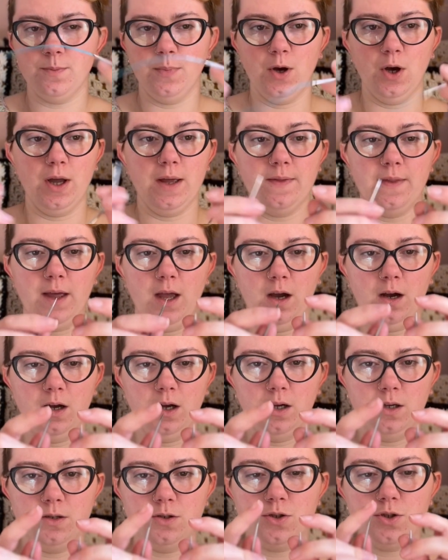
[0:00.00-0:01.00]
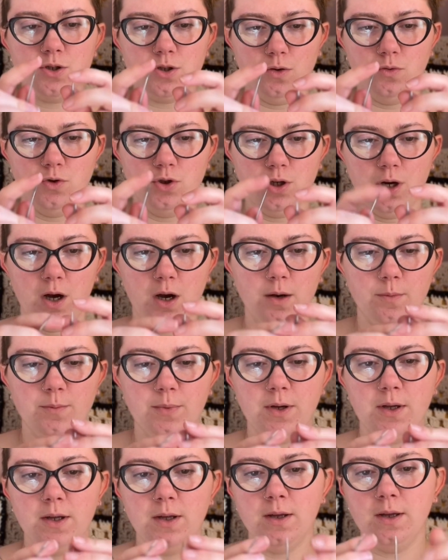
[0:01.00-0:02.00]
but they are so sharp
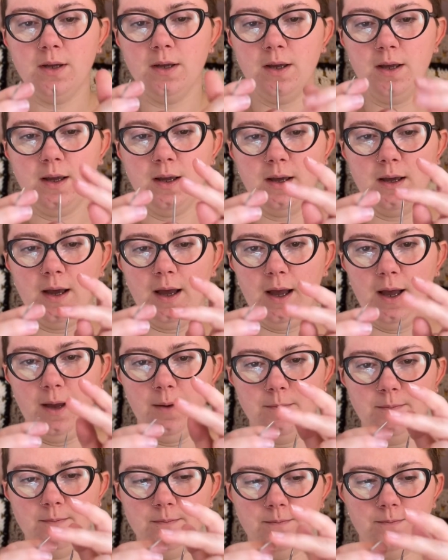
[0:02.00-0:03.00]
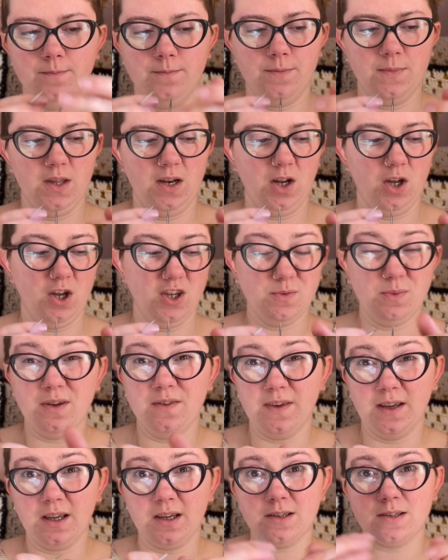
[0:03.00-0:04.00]
that it hurts my
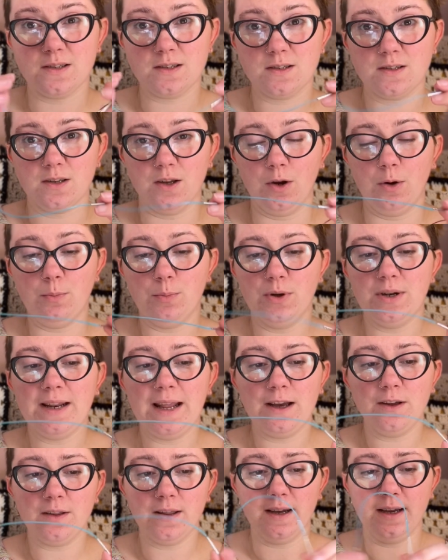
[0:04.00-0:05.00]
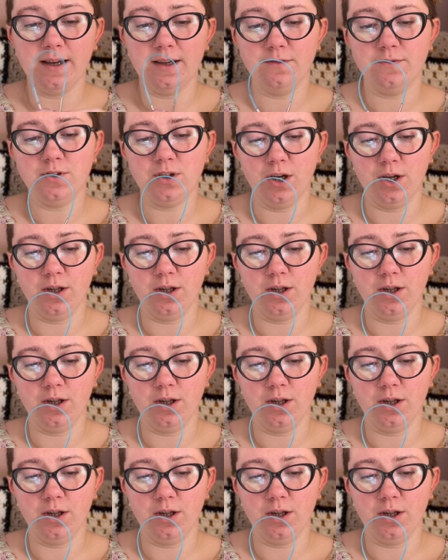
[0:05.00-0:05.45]
fingers. So, but now that I've